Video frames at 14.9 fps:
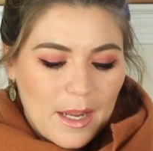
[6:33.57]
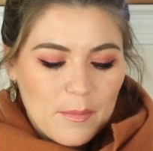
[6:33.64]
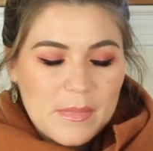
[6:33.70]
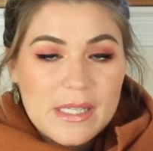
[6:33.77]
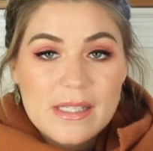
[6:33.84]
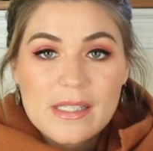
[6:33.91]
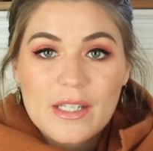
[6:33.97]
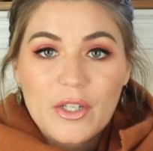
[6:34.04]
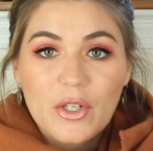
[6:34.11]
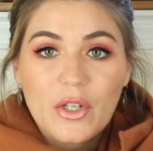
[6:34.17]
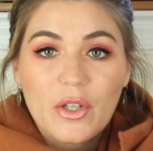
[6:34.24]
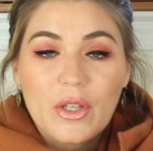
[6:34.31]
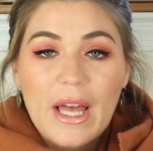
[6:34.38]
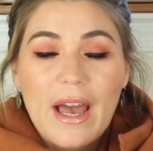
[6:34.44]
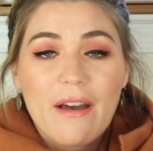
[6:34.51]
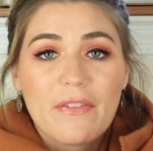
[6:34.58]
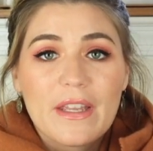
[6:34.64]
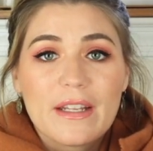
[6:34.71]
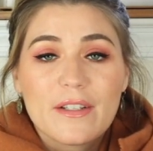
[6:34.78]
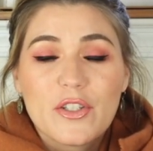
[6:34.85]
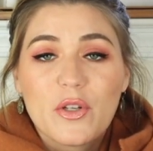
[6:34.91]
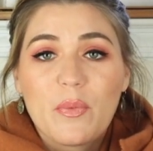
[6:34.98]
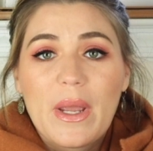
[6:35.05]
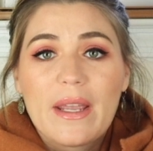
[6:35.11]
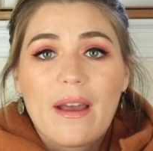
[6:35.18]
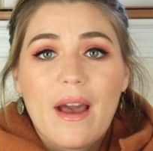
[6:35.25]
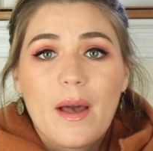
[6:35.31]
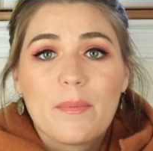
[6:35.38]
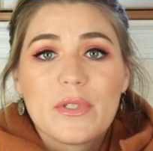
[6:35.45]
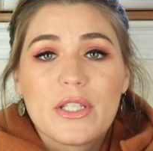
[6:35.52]
I'm still having to
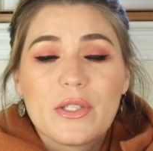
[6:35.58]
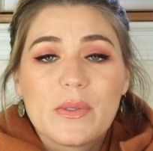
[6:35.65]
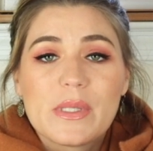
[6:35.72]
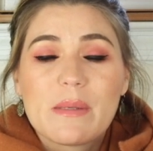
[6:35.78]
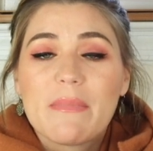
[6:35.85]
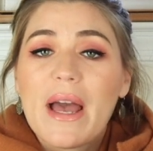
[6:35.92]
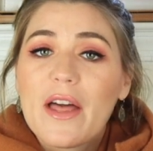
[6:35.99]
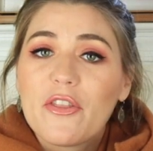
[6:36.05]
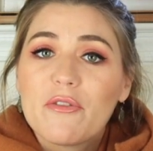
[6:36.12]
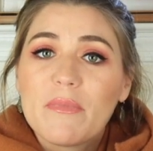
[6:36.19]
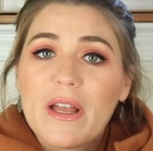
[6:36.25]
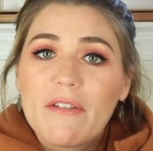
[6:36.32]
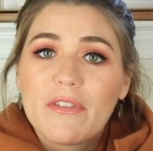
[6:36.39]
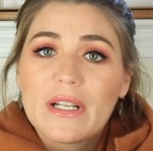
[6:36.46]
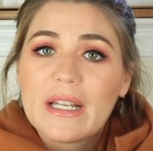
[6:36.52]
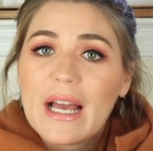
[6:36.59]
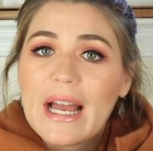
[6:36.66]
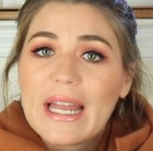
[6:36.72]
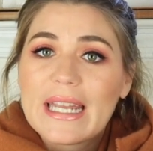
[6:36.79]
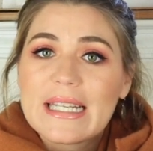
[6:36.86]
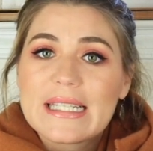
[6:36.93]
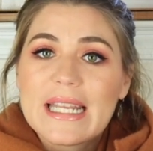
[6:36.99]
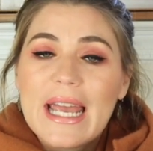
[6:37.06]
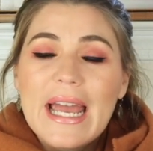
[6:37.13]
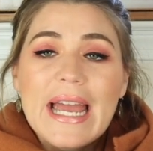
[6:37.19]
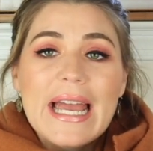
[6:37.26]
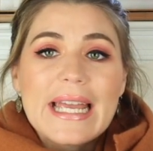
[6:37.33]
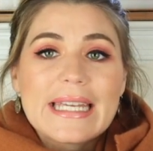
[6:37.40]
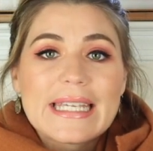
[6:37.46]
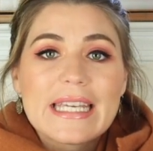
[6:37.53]
wake up to use the bathroom every night
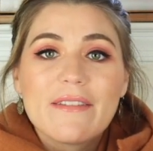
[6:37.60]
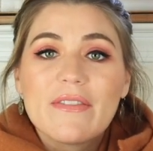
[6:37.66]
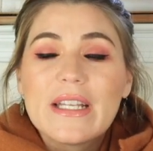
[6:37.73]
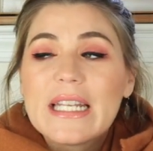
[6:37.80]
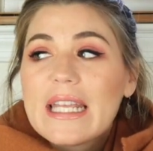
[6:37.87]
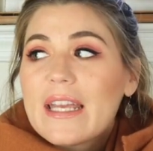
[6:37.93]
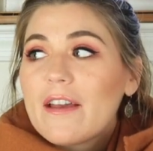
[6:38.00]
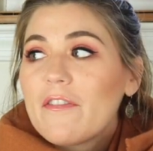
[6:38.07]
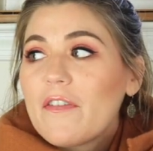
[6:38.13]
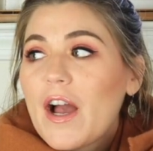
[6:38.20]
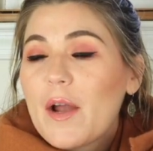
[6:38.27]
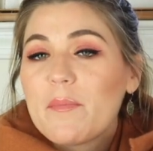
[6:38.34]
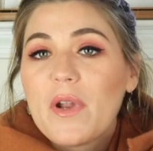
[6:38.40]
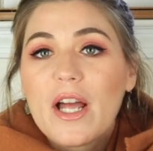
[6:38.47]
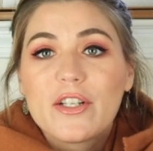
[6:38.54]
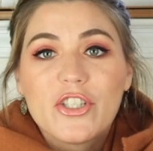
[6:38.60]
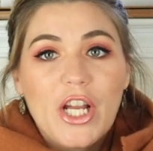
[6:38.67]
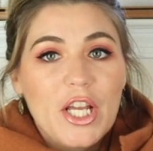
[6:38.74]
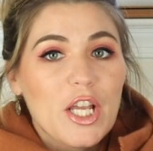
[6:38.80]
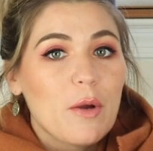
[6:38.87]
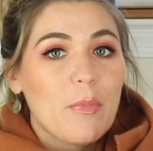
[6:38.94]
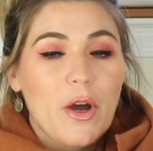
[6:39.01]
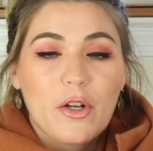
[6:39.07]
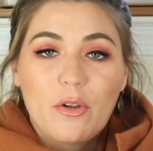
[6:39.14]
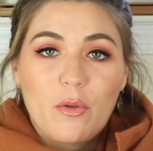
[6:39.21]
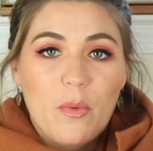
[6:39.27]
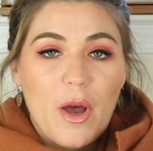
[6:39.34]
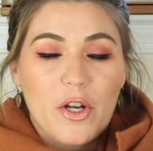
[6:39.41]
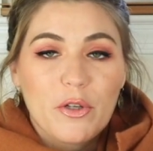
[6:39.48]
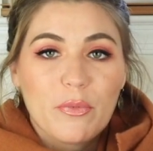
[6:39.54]
even if I'm not chugging a bottle
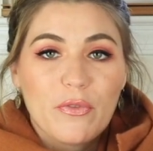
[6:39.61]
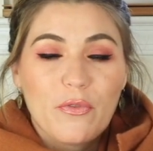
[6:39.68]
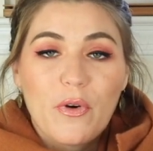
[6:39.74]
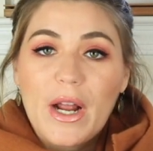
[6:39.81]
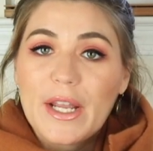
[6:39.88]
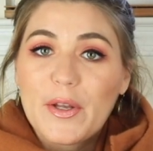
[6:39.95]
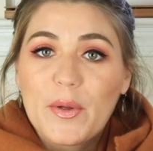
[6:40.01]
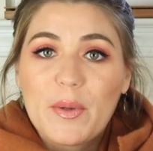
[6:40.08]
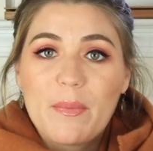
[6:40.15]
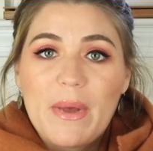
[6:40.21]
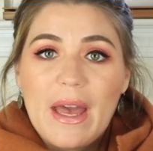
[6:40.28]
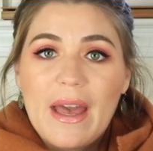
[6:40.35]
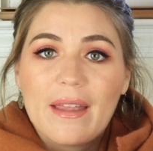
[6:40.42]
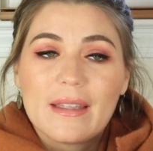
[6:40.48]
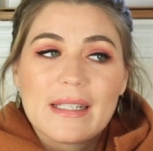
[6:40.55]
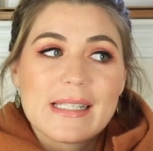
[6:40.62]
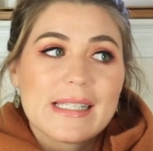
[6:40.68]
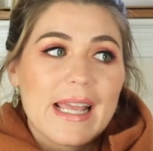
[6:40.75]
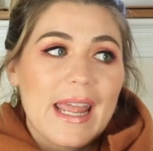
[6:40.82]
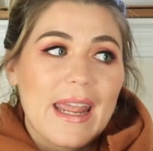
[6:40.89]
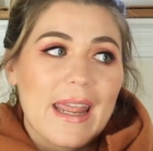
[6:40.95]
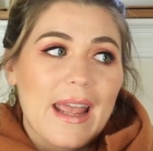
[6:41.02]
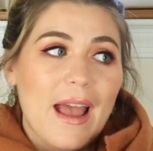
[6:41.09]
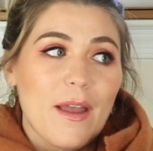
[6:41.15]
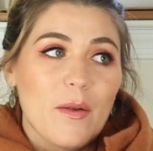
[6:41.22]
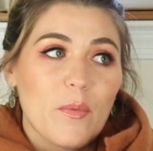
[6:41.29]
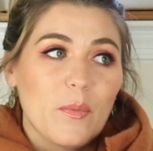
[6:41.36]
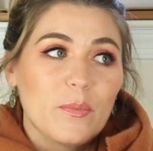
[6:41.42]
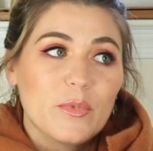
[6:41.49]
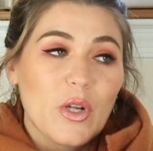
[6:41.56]
of water before I go to bed, let's say
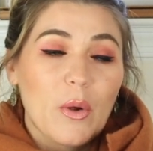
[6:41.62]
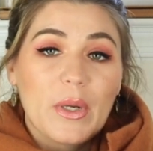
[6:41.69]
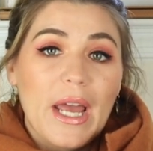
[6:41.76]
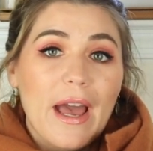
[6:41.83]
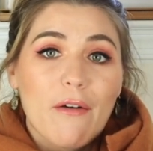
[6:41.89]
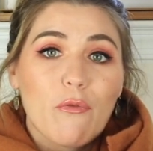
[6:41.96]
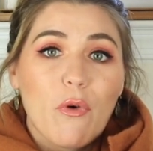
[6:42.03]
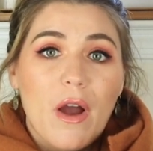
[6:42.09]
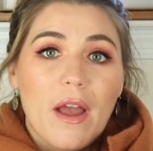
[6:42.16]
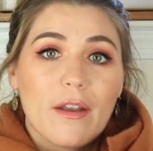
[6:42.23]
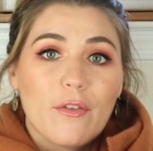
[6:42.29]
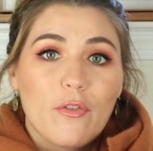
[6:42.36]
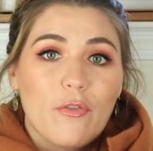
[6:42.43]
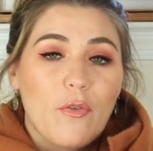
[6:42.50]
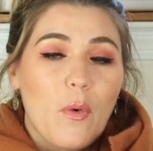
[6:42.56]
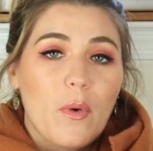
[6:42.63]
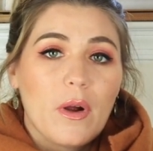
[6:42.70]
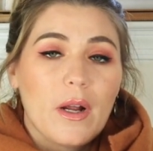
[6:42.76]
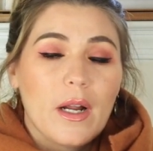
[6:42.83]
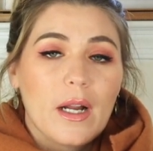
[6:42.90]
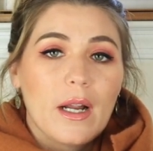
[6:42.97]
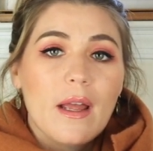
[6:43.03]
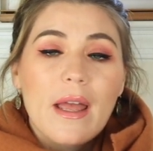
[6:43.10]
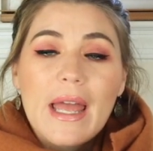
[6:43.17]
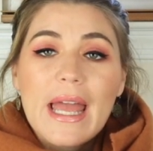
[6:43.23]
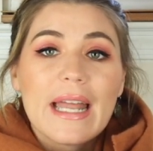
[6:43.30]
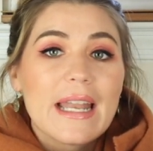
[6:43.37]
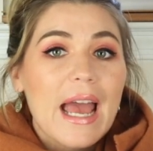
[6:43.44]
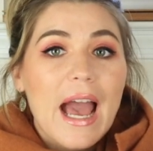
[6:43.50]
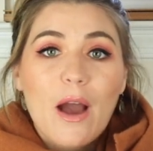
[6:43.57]
I don't have one for
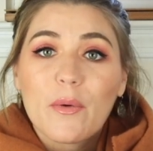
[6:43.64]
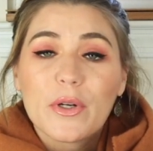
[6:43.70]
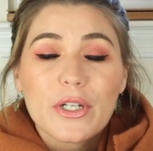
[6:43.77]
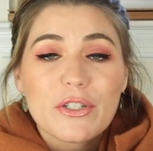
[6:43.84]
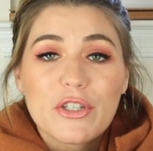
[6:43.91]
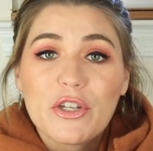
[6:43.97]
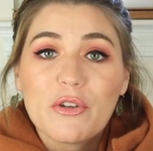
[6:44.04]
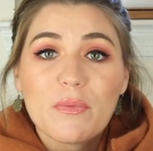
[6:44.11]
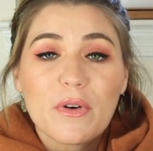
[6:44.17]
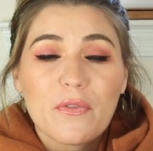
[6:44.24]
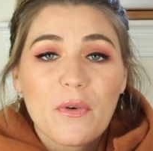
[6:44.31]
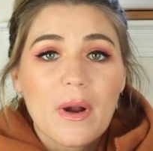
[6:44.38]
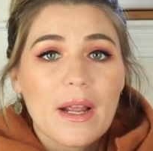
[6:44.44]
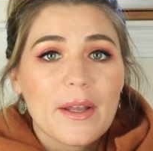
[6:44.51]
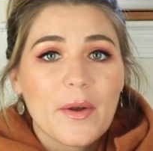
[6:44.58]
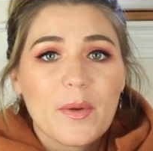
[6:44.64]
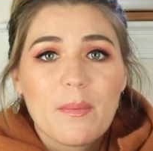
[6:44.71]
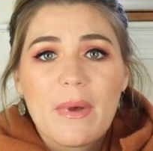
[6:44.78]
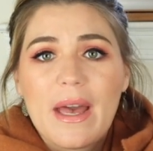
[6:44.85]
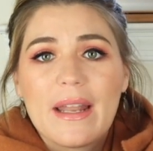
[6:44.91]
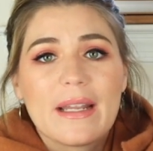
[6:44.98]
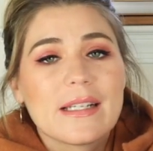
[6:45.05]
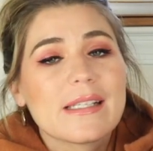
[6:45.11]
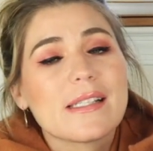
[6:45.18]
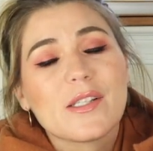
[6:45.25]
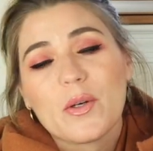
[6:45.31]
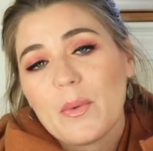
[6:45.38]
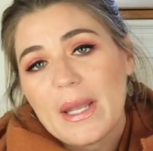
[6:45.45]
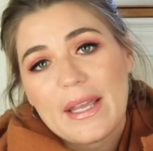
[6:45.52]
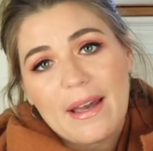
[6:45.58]
an hour or two before I go to bed, I
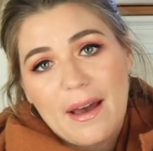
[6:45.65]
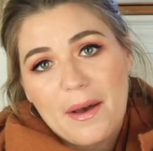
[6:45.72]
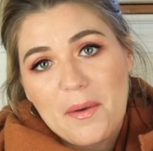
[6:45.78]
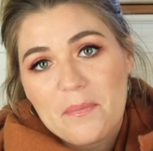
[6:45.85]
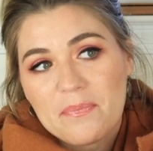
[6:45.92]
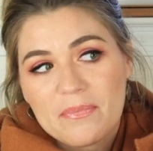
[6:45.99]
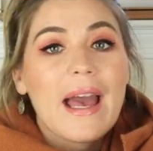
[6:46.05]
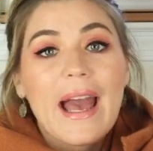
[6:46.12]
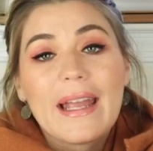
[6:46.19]
still wake up.